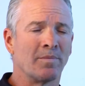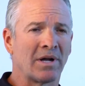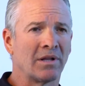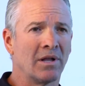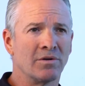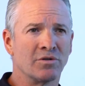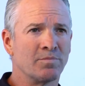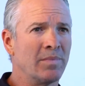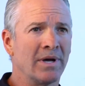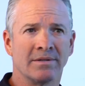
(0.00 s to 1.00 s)
my clothes,
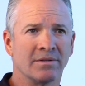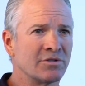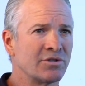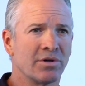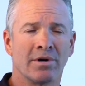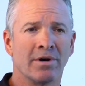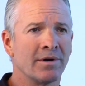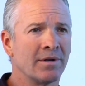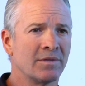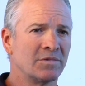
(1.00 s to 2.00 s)
button a shirt,